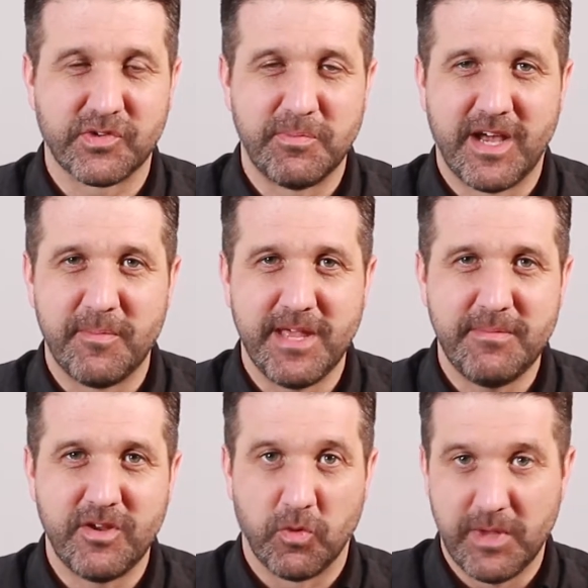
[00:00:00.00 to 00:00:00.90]
from now,
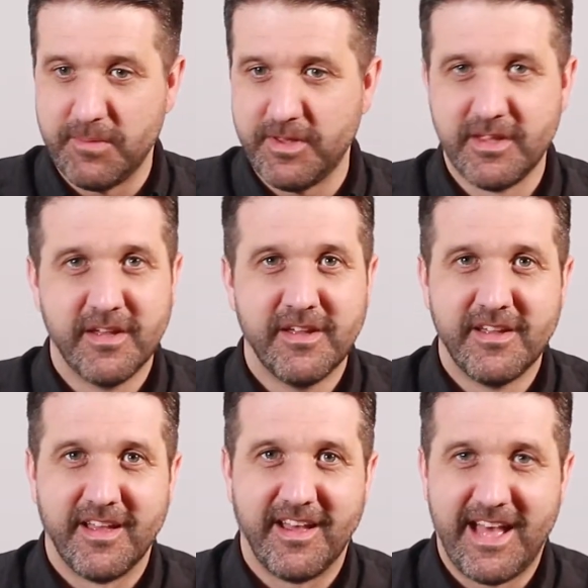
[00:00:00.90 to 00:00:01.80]
maybe, or maybe
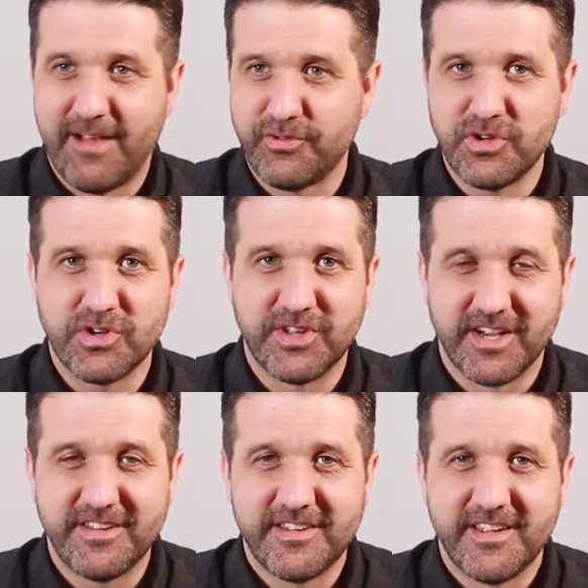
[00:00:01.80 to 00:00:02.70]
after you're
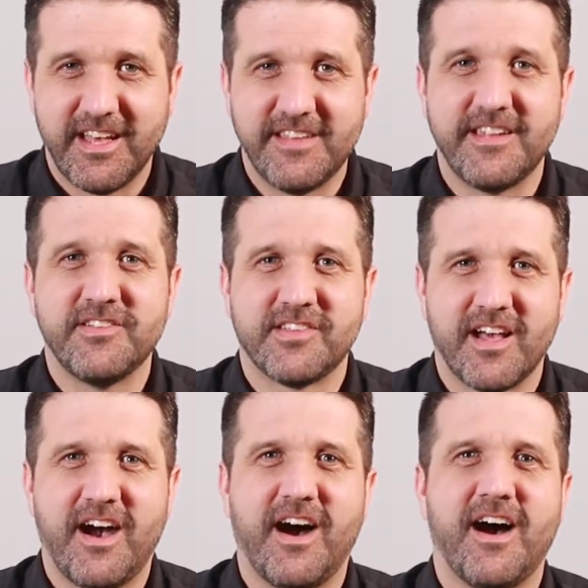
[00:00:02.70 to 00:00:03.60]
done, and then you say,
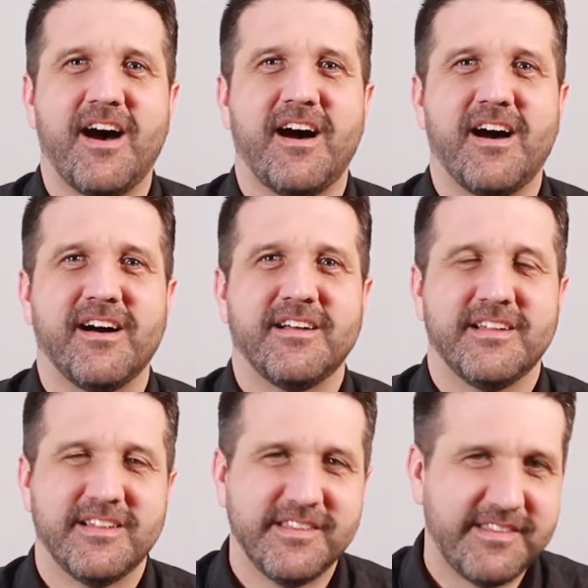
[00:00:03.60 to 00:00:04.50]

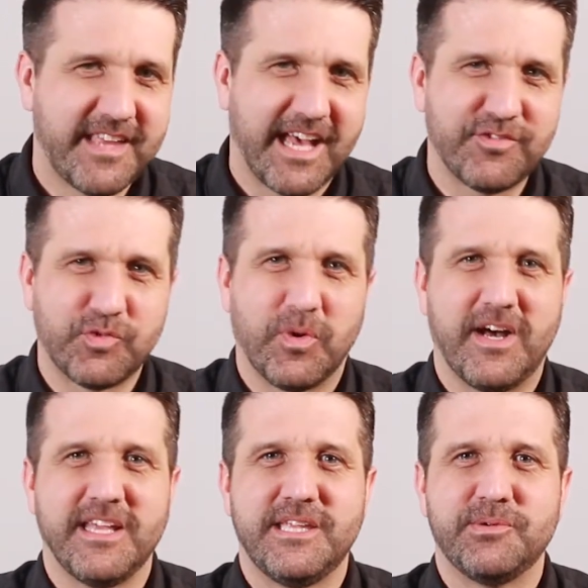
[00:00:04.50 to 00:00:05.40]
that's
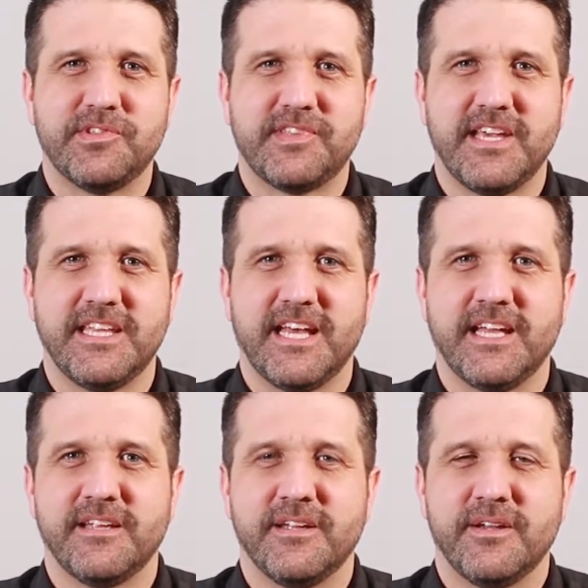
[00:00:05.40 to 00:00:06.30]
why he was saying
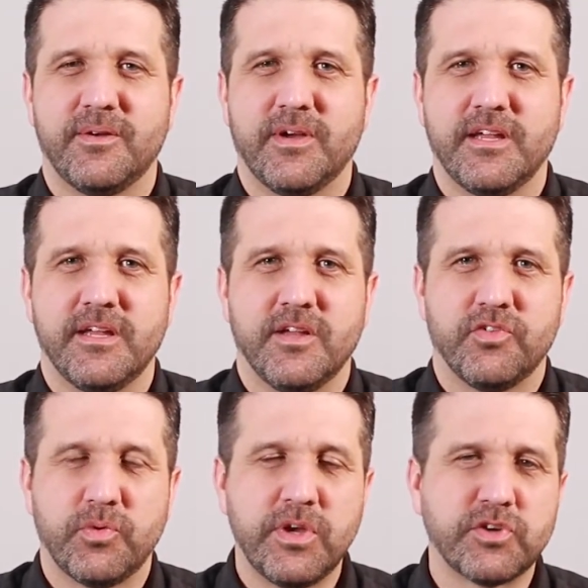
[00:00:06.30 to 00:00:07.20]
that, right?
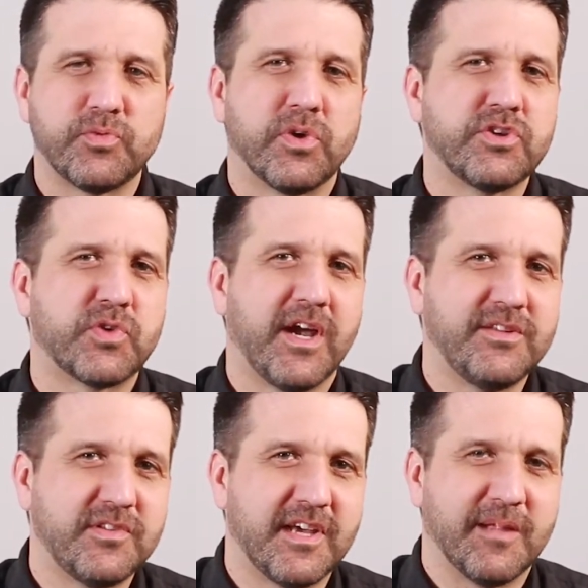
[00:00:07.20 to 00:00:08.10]
So we're trying
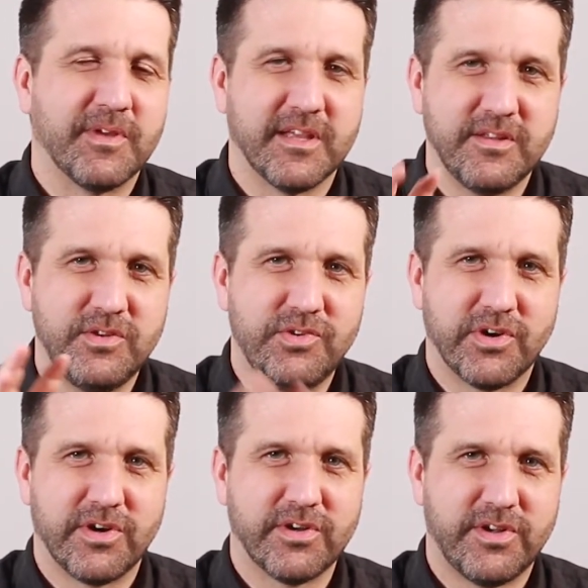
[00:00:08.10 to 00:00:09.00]
to tell them, okay,
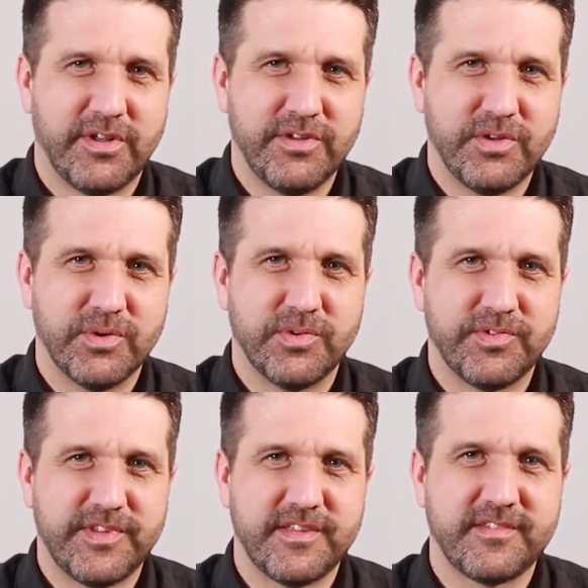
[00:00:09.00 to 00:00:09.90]
you're going to
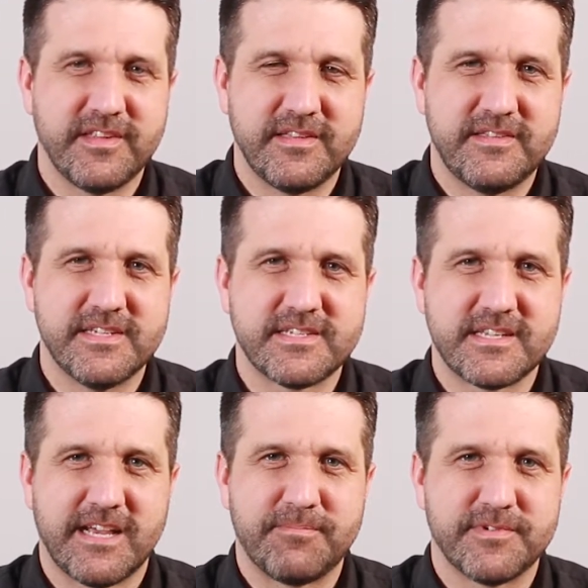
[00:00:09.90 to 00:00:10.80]
use this in this
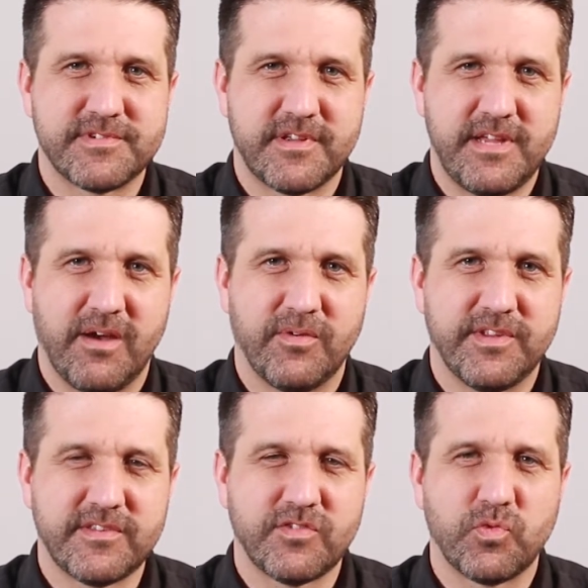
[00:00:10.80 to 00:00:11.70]
type of scenario.
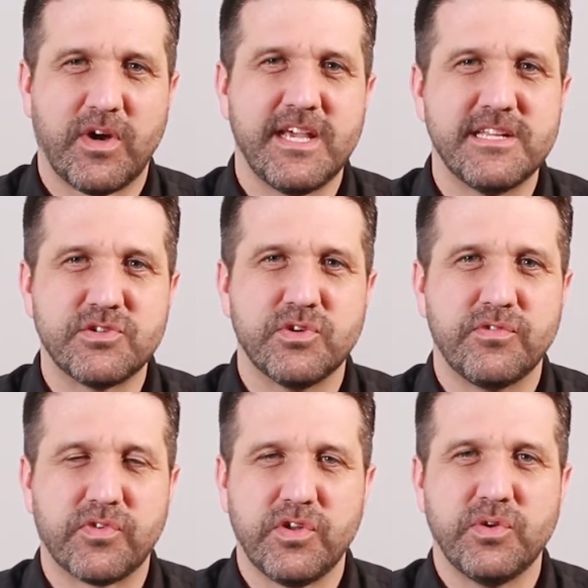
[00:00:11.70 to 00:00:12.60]
This is why it's good
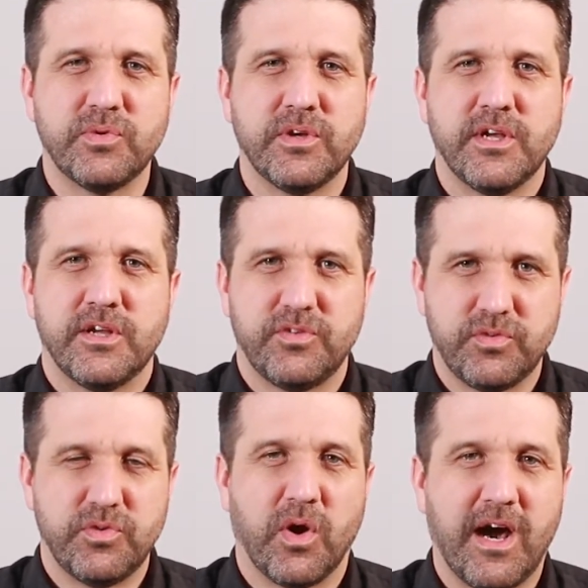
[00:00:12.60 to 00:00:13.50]
for you
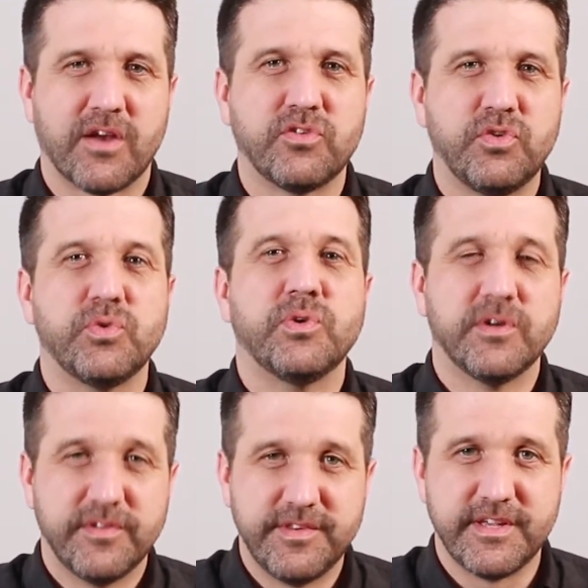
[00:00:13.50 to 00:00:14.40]
to know how to do
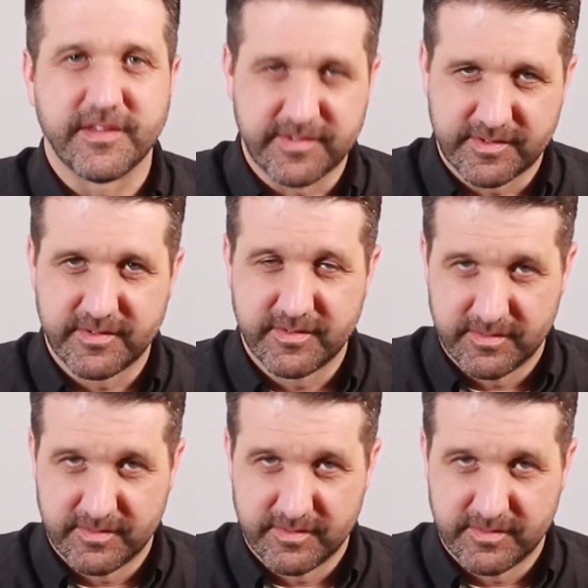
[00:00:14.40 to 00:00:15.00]
this.